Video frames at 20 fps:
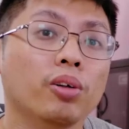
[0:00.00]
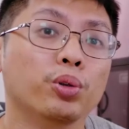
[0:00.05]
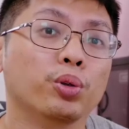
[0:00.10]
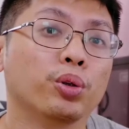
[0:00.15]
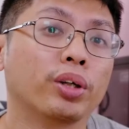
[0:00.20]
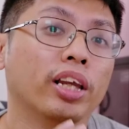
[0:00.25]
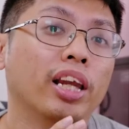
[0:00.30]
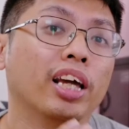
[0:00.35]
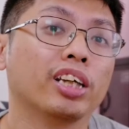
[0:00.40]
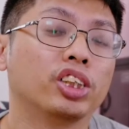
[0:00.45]

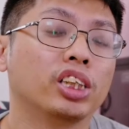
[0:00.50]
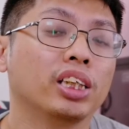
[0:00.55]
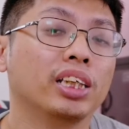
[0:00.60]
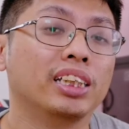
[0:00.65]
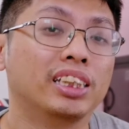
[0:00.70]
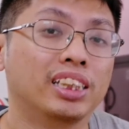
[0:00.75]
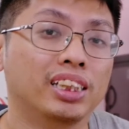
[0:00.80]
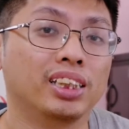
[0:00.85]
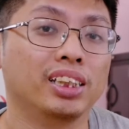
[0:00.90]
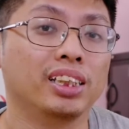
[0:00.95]
you can
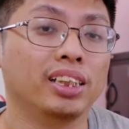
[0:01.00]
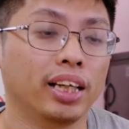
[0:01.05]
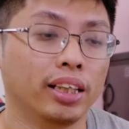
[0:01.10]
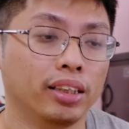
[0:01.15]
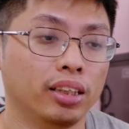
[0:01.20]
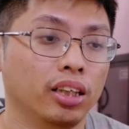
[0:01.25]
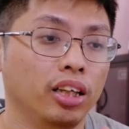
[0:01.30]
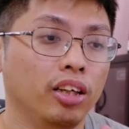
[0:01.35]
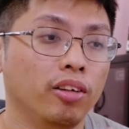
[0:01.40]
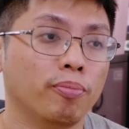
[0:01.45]
actually see
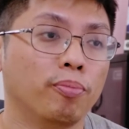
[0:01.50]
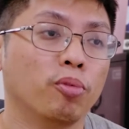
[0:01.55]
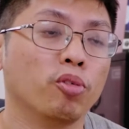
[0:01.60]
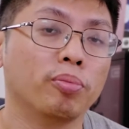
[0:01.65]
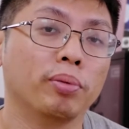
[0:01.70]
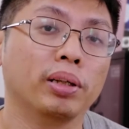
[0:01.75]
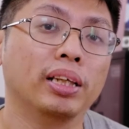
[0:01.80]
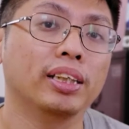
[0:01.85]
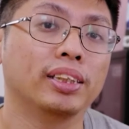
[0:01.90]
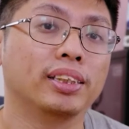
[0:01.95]
that the
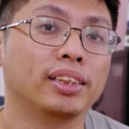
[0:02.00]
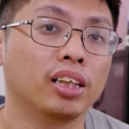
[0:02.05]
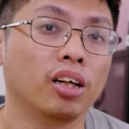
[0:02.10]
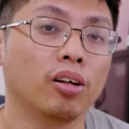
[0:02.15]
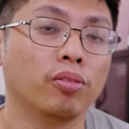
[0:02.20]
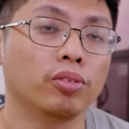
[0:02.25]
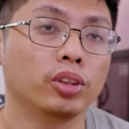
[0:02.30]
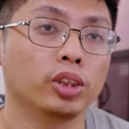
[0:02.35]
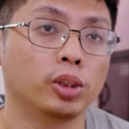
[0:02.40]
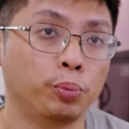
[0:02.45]
improvement
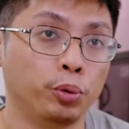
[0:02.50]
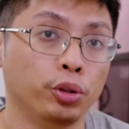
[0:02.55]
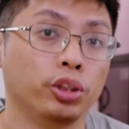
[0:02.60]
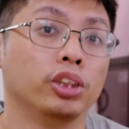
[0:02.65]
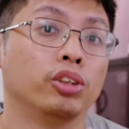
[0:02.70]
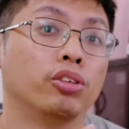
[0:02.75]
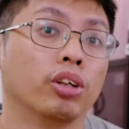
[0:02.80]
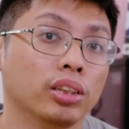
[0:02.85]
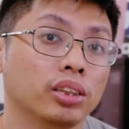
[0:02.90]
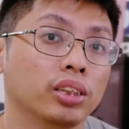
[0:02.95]
itself is
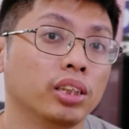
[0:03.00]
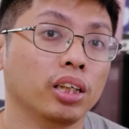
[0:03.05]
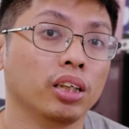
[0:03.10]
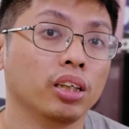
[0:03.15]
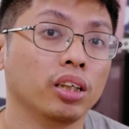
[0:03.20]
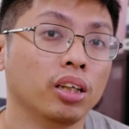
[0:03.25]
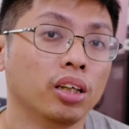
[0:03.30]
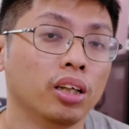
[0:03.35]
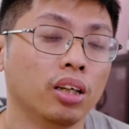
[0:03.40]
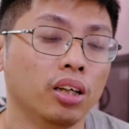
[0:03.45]
pretty drastic.
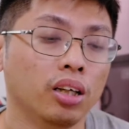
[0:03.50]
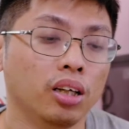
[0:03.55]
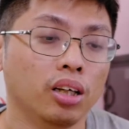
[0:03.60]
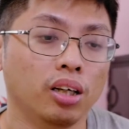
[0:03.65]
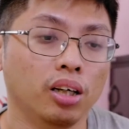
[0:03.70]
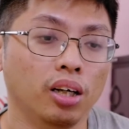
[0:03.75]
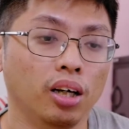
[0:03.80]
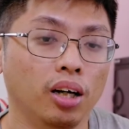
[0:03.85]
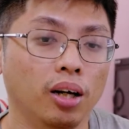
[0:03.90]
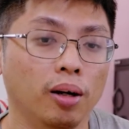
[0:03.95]

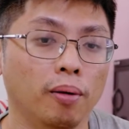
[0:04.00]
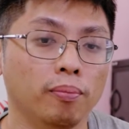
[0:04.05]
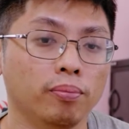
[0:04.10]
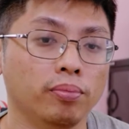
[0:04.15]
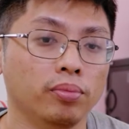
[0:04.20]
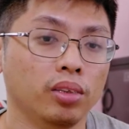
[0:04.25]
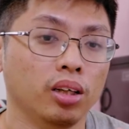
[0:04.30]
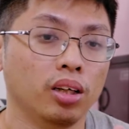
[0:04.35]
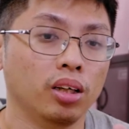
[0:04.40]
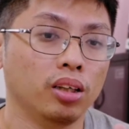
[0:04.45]

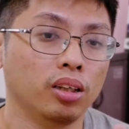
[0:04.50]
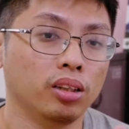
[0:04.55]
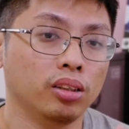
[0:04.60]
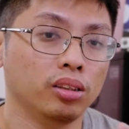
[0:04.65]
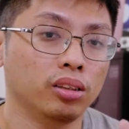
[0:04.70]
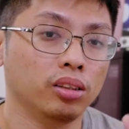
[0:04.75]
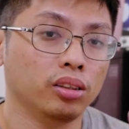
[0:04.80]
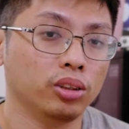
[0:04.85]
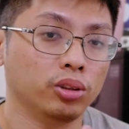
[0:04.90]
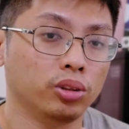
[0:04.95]

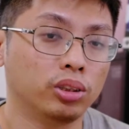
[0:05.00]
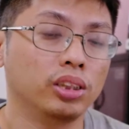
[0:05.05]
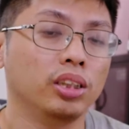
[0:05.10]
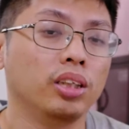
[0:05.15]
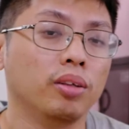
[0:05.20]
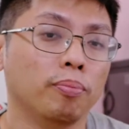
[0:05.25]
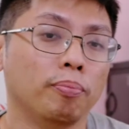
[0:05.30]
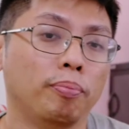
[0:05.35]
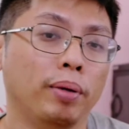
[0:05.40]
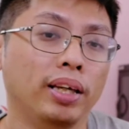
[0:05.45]
You
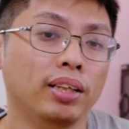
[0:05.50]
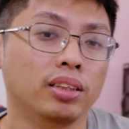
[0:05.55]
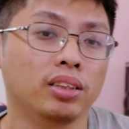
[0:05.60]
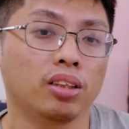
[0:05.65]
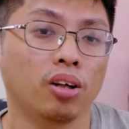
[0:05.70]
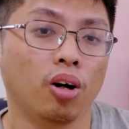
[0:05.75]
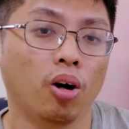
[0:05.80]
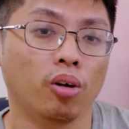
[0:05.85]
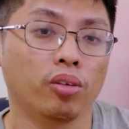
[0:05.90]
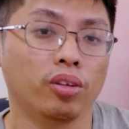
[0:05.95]
see,
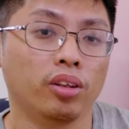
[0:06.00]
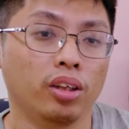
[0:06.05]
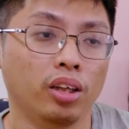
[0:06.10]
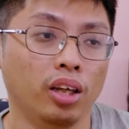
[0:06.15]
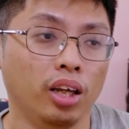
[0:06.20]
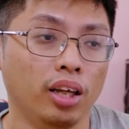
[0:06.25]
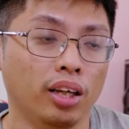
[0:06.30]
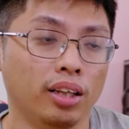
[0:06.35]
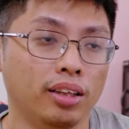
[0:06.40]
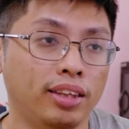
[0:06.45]
based on
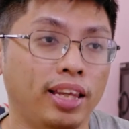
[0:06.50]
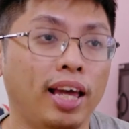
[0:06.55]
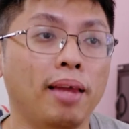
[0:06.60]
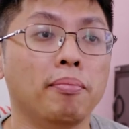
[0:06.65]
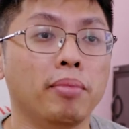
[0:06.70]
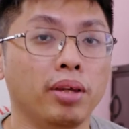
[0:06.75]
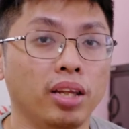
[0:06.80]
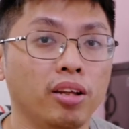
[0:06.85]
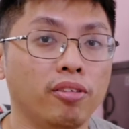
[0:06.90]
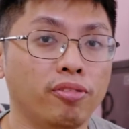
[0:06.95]
a
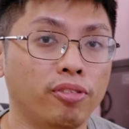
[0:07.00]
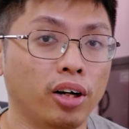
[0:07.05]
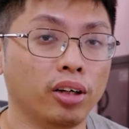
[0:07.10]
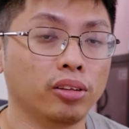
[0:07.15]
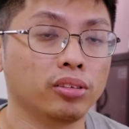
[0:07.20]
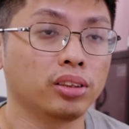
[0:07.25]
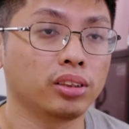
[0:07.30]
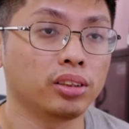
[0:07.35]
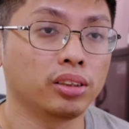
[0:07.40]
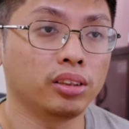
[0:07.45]
10-minute
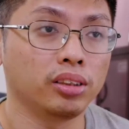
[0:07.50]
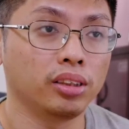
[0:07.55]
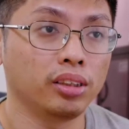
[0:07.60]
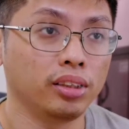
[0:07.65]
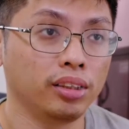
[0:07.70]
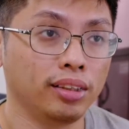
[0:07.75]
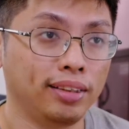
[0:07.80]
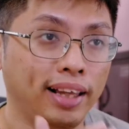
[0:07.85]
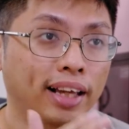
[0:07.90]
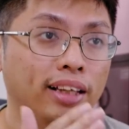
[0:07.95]
files,
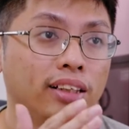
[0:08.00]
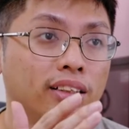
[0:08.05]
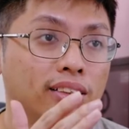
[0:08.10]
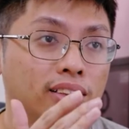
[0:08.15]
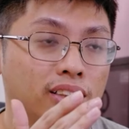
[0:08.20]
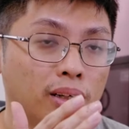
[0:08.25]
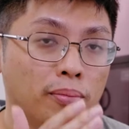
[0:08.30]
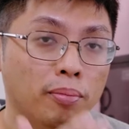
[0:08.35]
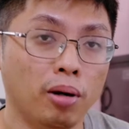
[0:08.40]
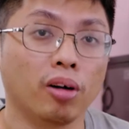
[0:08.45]
that
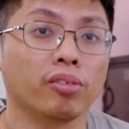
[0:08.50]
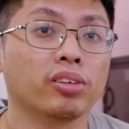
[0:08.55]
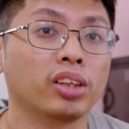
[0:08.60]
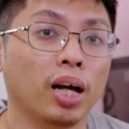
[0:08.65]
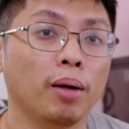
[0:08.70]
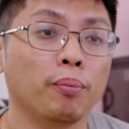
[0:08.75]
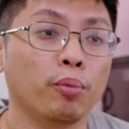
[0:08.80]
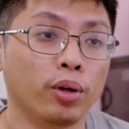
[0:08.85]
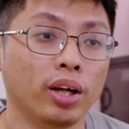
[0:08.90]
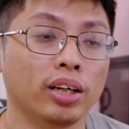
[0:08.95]
is the amount of
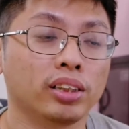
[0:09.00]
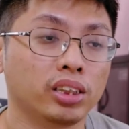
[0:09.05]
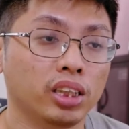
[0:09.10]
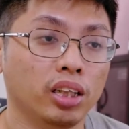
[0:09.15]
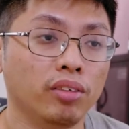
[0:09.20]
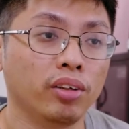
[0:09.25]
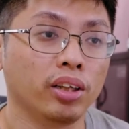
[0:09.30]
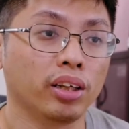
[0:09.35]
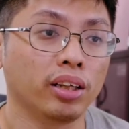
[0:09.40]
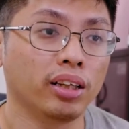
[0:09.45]
time we are
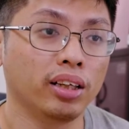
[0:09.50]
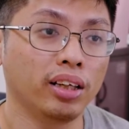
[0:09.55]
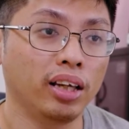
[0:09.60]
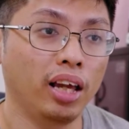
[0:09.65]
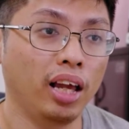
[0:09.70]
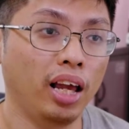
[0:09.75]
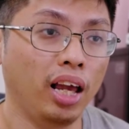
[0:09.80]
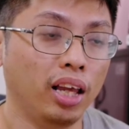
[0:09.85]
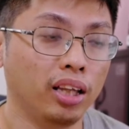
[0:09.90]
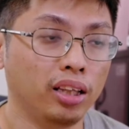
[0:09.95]
saving.
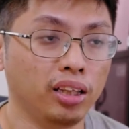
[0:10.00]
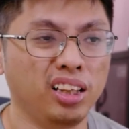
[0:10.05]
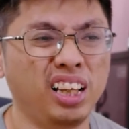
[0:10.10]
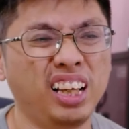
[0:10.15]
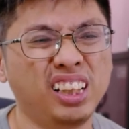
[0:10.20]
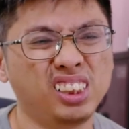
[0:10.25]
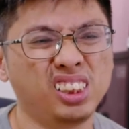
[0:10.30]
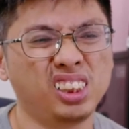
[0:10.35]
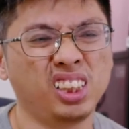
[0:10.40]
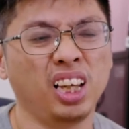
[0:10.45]
And
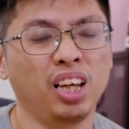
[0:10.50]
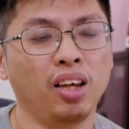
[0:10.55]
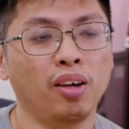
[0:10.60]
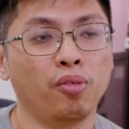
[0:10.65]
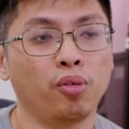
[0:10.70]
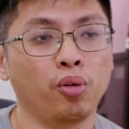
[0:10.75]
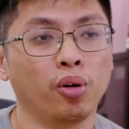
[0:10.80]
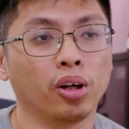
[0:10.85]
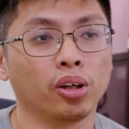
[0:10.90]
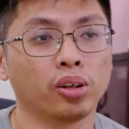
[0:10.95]
let's say
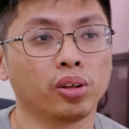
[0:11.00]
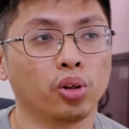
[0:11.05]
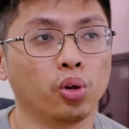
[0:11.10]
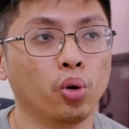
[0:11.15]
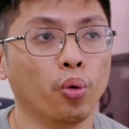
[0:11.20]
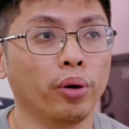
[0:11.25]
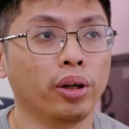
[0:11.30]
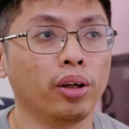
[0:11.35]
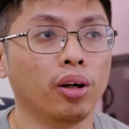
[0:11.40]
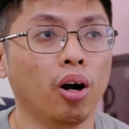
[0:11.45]
if you are
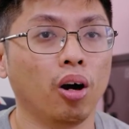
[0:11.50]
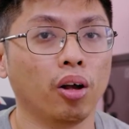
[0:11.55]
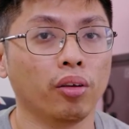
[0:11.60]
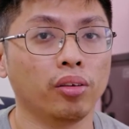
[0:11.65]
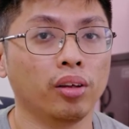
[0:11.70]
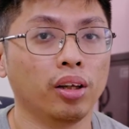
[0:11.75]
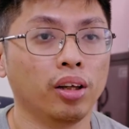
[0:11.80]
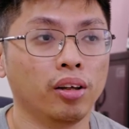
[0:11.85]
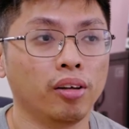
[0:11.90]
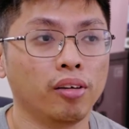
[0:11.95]
going
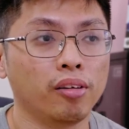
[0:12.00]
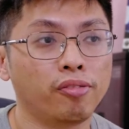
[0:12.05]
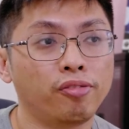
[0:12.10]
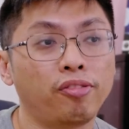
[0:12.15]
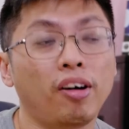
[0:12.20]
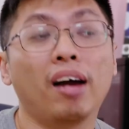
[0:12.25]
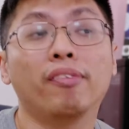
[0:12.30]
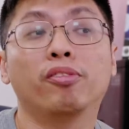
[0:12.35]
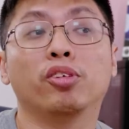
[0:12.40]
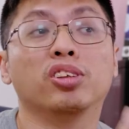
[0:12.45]
on
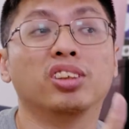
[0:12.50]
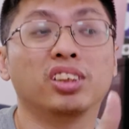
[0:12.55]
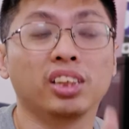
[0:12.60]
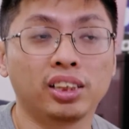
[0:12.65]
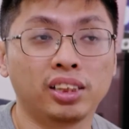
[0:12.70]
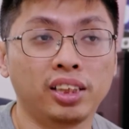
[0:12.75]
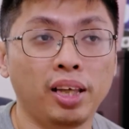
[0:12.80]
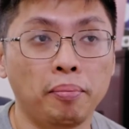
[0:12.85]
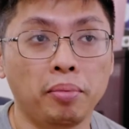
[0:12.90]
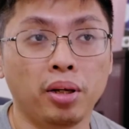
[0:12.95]
5 to
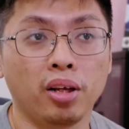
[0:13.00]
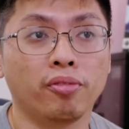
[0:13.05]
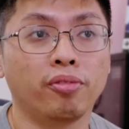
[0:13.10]
6 10-minute